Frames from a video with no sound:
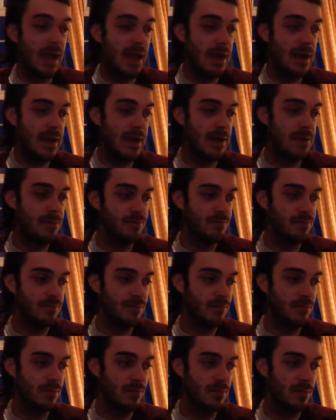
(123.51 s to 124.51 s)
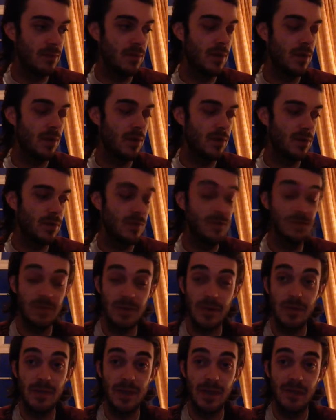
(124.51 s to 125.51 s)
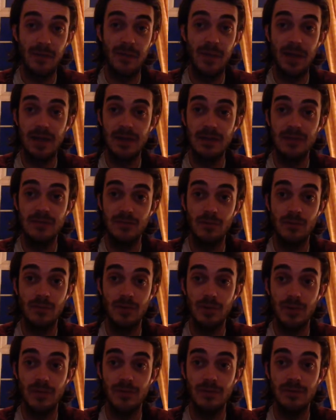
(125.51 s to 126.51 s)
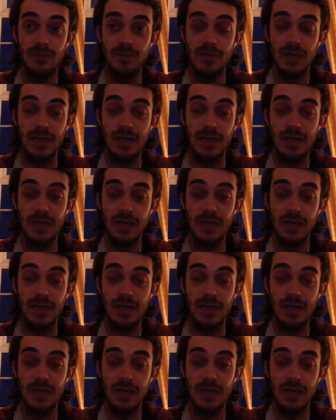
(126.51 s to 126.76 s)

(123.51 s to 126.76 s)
I would look for him to make a big impact from the off,